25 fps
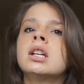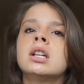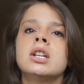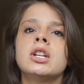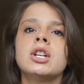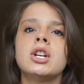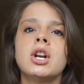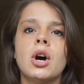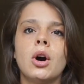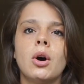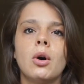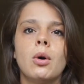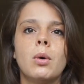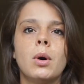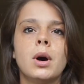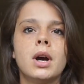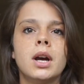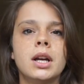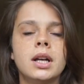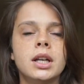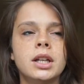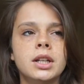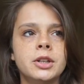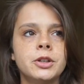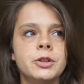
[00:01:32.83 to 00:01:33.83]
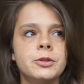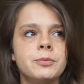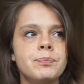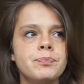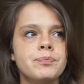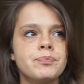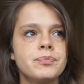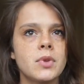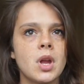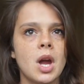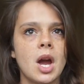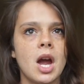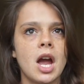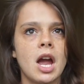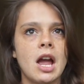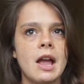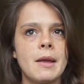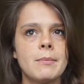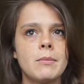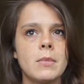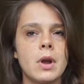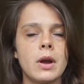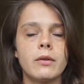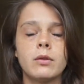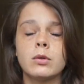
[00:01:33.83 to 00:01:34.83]
you know,
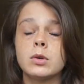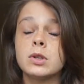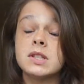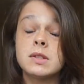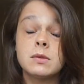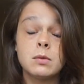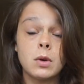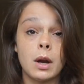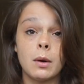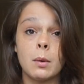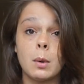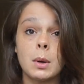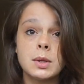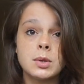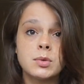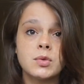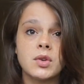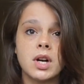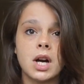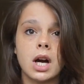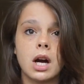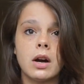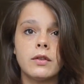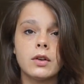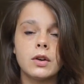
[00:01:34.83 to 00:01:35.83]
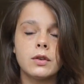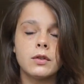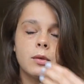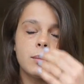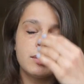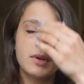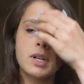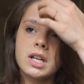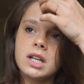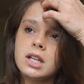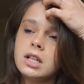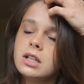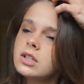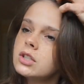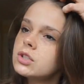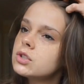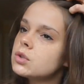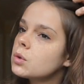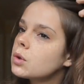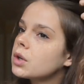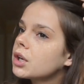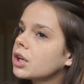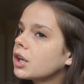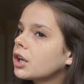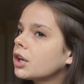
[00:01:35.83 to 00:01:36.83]
I was recovered from an eating
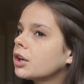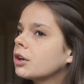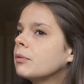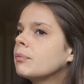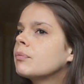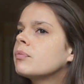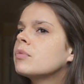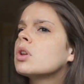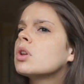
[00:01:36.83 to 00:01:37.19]
disorder,